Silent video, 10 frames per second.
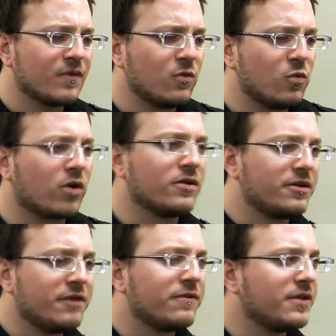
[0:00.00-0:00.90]
work a little
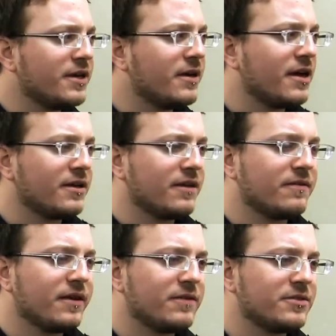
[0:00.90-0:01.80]
differently,
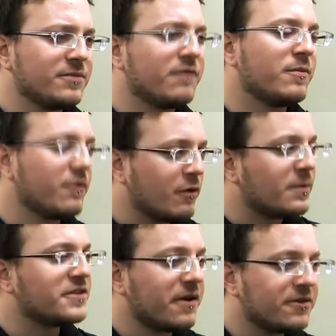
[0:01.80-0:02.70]
give us some different
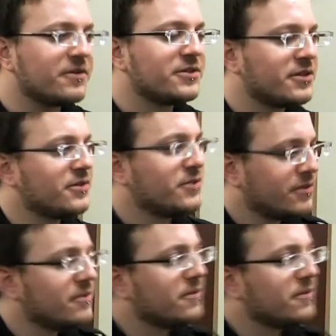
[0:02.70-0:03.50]
performance characteristics.